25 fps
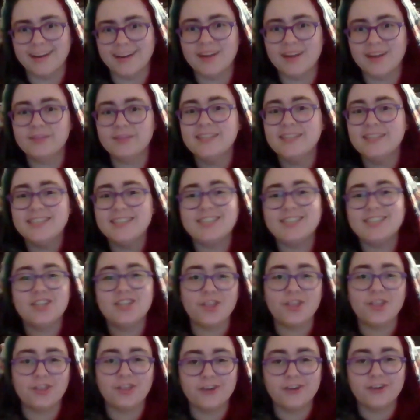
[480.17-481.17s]
and I only listen
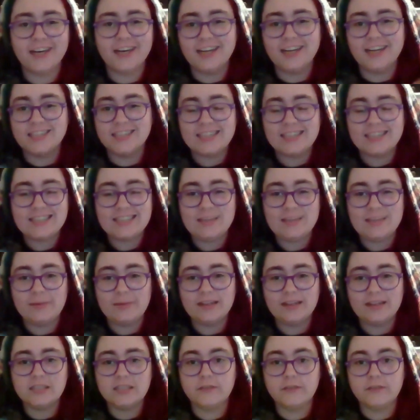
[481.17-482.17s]
to 30 to 60
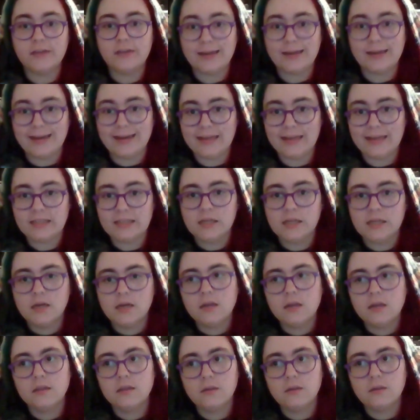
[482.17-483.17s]
minutes of it a night,
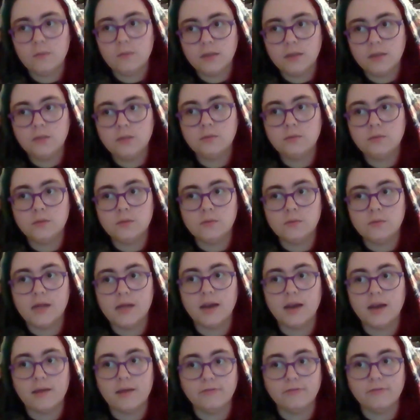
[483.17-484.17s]
though I do
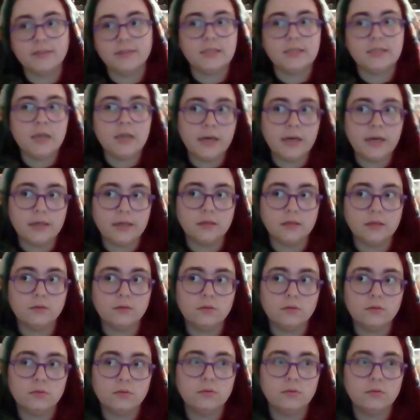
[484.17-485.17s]
that every night.
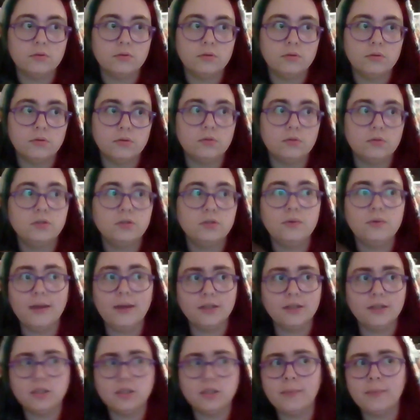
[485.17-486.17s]
So I
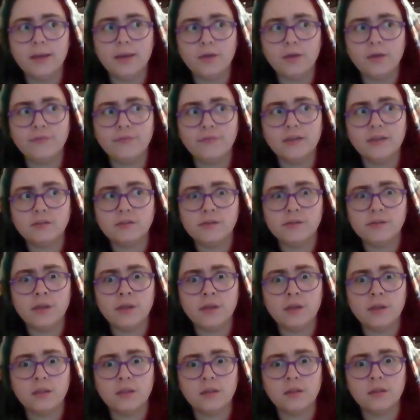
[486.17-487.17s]
actually might go faster than
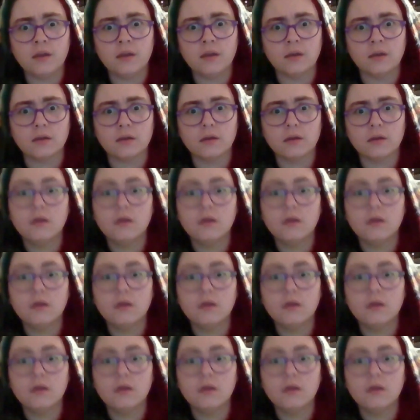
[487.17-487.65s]
I think.